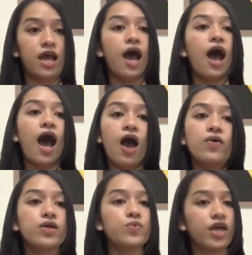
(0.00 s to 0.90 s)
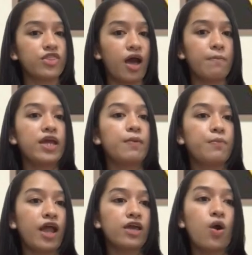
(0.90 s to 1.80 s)
how can we adapt and
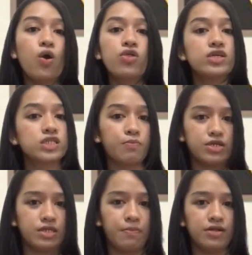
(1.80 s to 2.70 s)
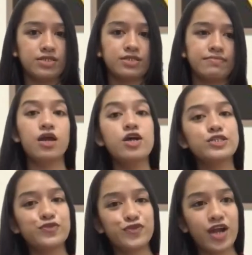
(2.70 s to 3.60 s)
apply all these principles? So
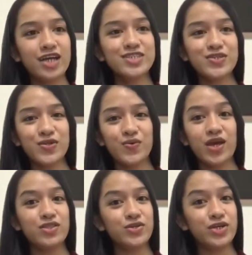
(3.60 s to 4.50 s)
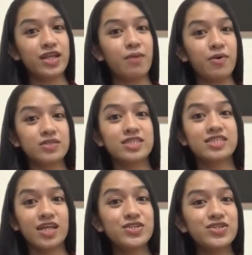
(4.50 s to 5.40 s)
for us to know and learn about
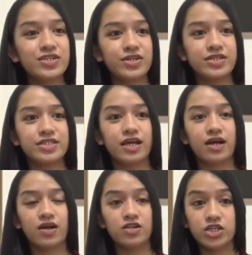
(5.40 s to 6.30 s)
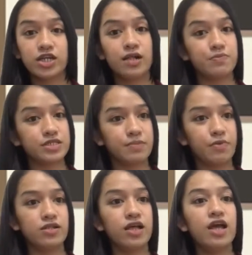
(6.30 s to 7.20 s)
centered learning psychological principle,
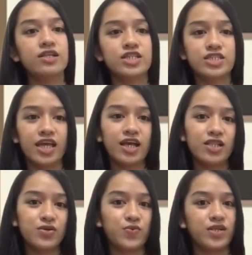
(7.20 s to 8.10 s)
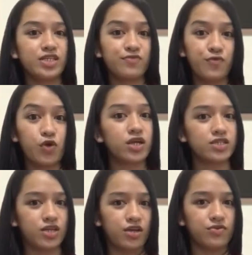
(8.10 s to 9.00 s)
let's take a look at its four
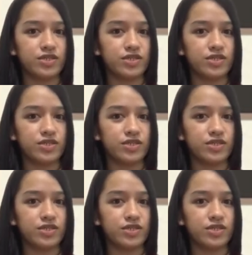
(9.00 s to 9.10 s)
categories.